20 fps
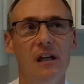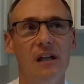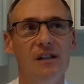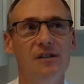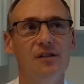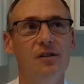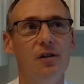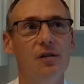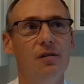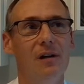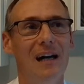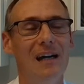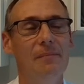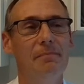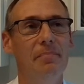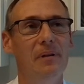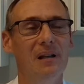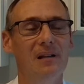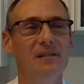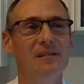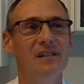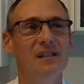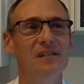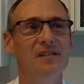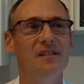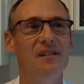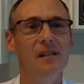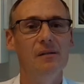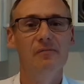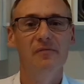So I built
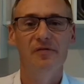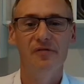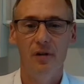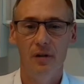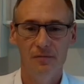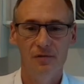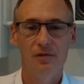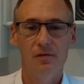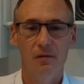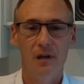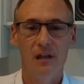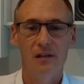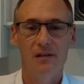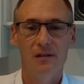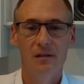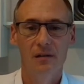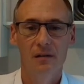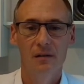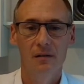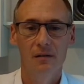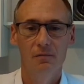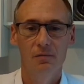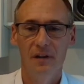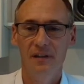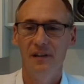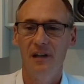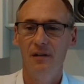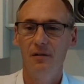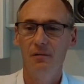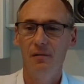this team from scratch.
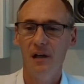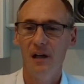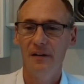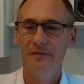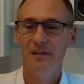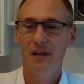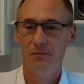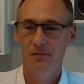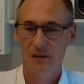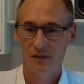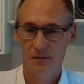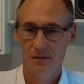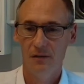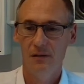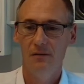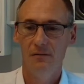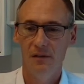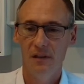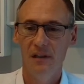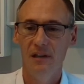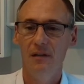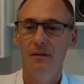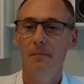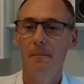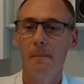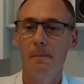When I arrived, I was alone here.